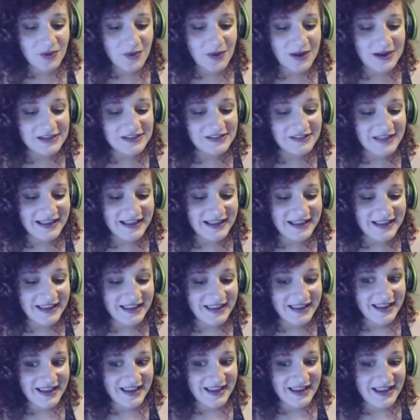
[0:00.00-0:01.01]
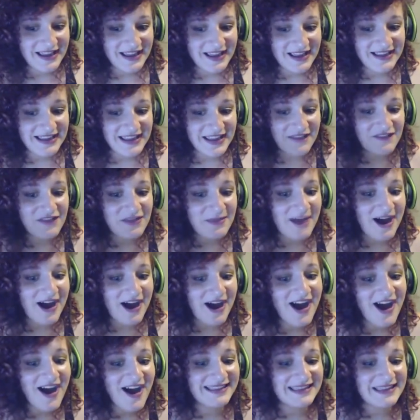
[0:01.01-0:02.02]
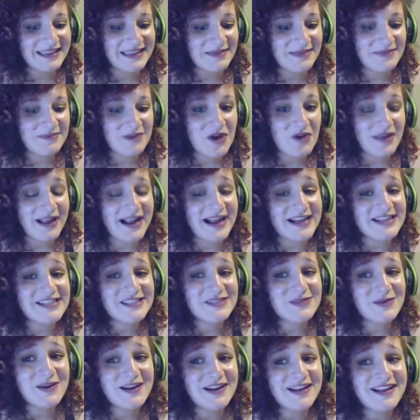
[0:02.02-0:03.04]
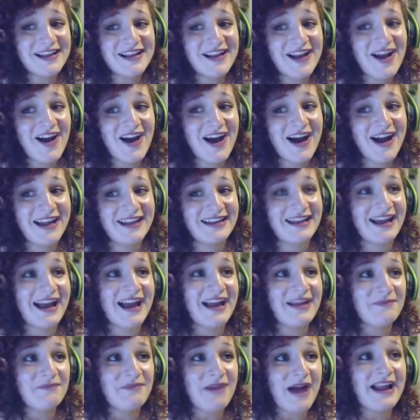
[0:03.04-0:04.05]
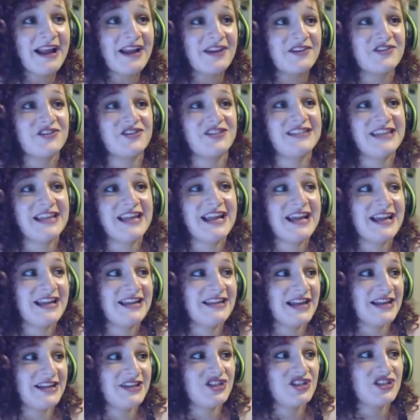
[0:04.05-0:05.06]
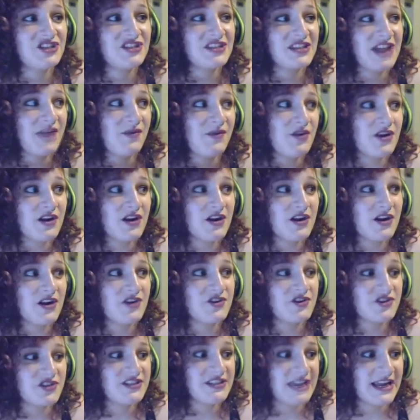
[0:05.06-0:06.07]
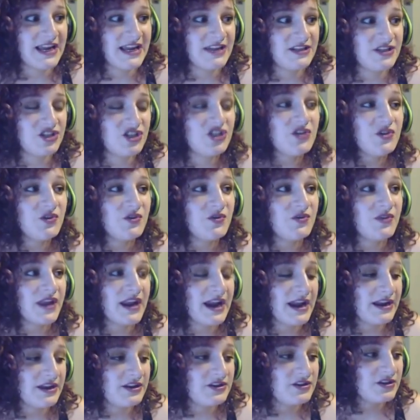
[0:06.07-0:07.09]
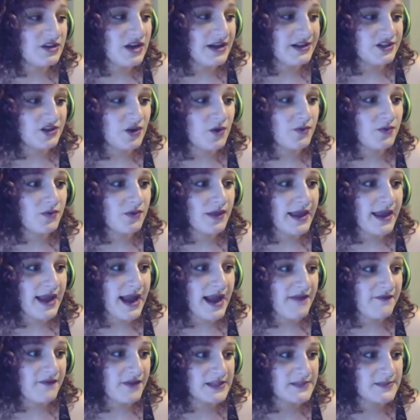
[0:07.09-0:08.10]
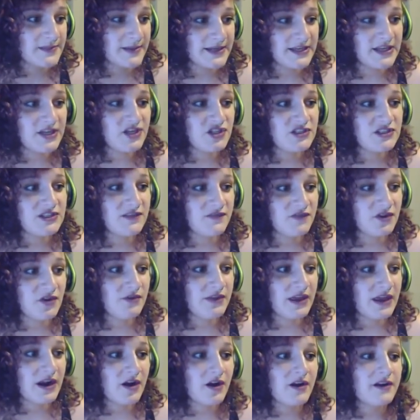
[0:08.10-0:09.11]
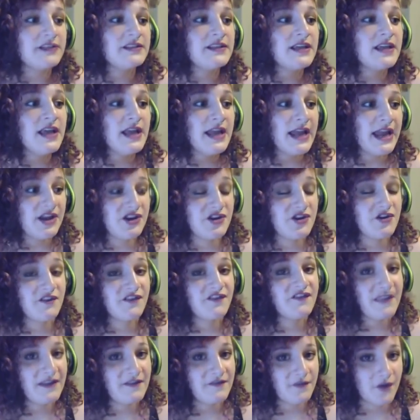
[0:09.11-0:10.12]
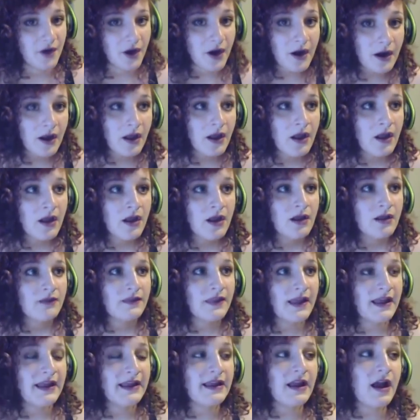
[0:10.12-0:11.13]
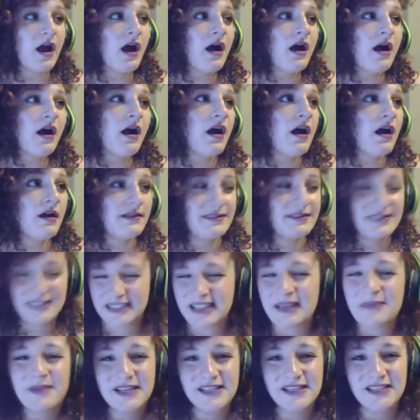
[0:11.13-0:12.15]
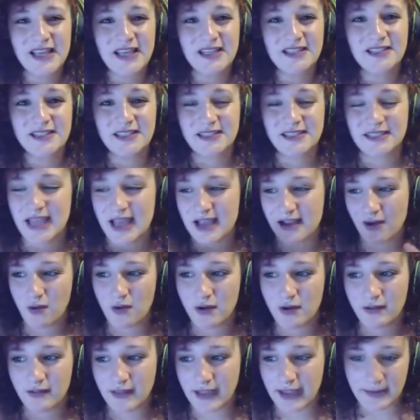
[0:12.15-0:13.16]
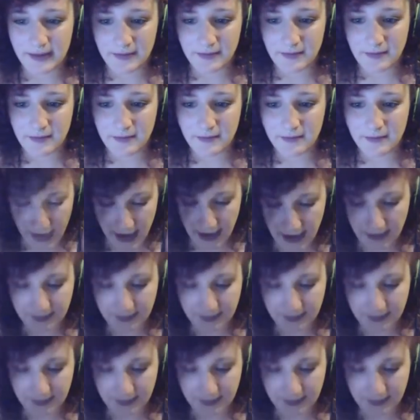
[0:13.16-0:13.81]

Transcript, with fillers: wanted to like, give them a hug and let them know like i swear to god i i understand i just i want you to understand too that i i don't have expectations of you that aren't in your favor like does that make sense? Does that yeah. correlate? Yeah, okay. no,